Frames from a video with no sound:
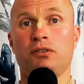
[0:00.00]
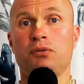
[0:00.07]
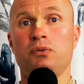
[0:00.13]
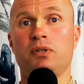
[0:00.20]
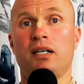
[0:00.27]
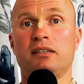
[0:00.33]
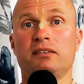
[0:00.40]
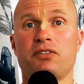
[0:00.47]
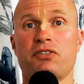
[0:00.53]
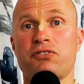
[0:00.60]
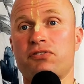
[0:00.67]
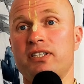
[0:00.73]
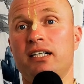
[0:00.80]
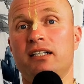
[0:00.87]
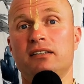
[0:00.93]
200,
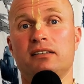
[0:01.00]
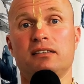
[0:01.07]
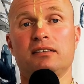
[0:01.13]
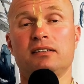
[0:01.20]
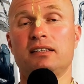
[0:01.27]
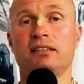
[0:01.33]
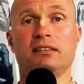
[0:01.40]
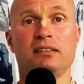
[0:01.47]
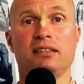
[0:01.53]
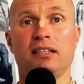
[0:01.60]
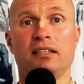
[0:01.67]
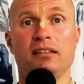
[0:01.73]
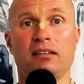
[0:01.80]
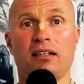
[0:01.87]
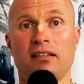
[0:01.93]
300, yeah?
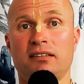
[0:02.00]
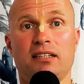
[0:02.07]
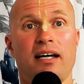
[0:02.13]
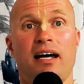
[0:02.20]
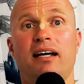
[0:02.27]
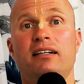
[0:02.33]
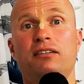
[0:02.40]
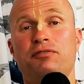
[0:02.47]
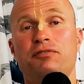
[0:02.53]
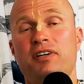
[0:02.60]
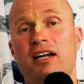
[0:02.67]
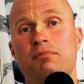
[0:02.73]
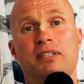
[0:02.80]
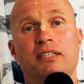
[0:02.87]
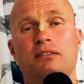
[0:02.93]
Say 100
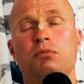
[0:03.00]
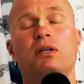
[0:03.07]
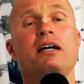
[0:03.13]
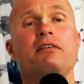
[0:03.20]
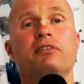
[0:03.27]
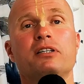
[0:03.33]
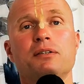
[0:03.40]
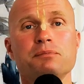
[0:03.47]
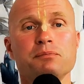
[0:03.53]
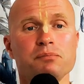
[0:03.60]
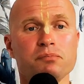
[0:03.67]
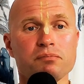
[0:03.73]
families, whatever.